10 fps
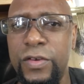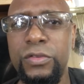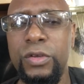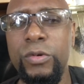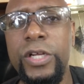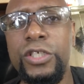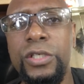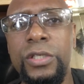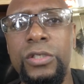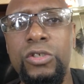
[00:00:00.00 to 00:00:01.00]
you're filthy
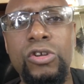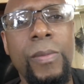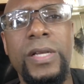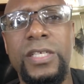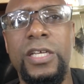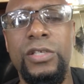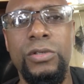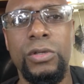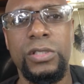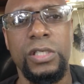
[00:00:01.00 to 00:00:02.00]
rich, nobody's going
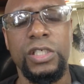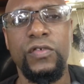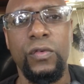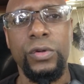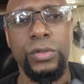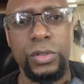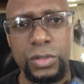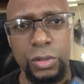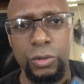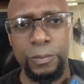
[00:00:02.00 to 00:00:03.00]
to do those things for you.
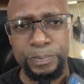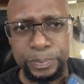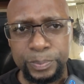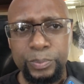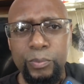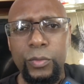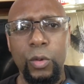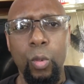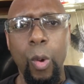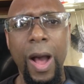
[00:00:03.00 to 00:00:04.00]
So
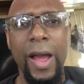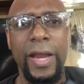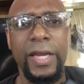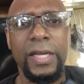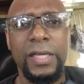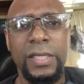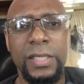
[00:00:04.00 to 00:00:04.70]
why,